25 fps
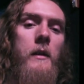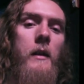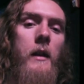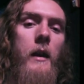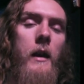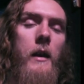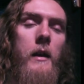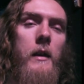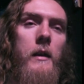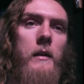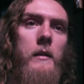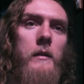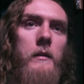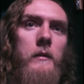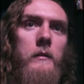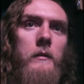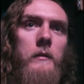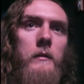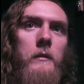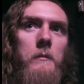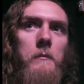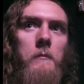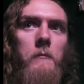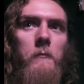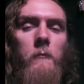and
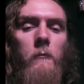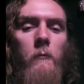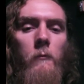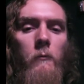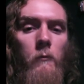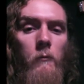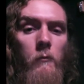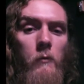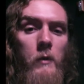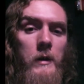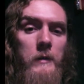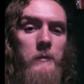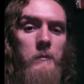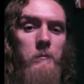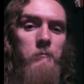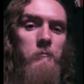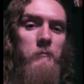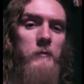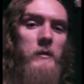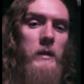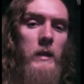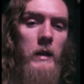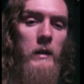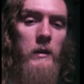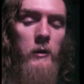what
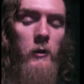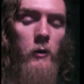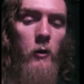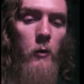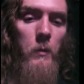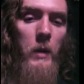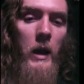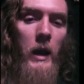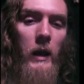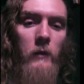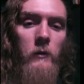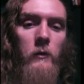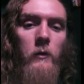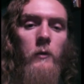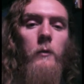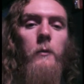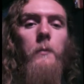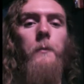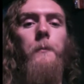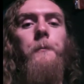scene to go back to.